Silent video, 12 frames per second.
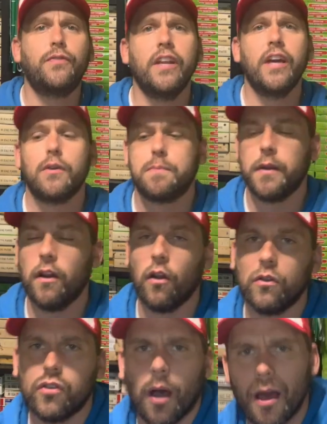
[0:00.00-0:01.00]
video has been a
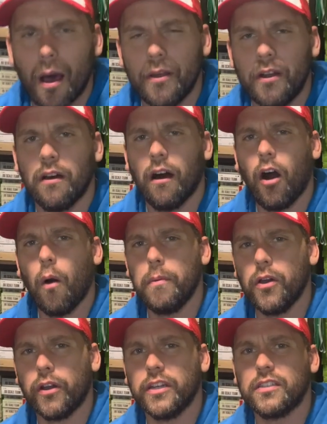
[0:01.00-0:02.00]
long time coming, I'll
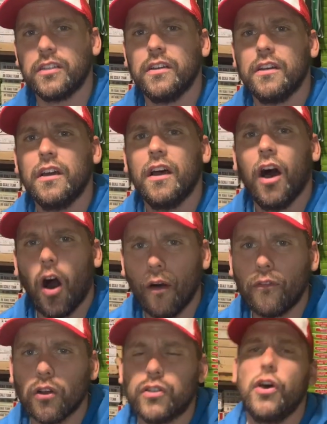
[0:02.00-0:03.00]
be honest.
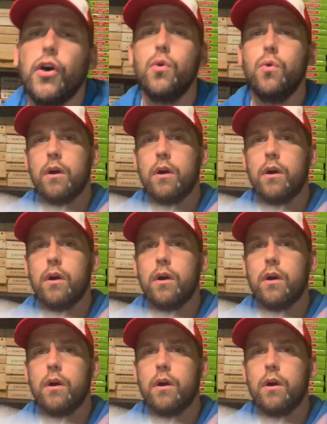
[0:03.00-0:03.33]
I've got two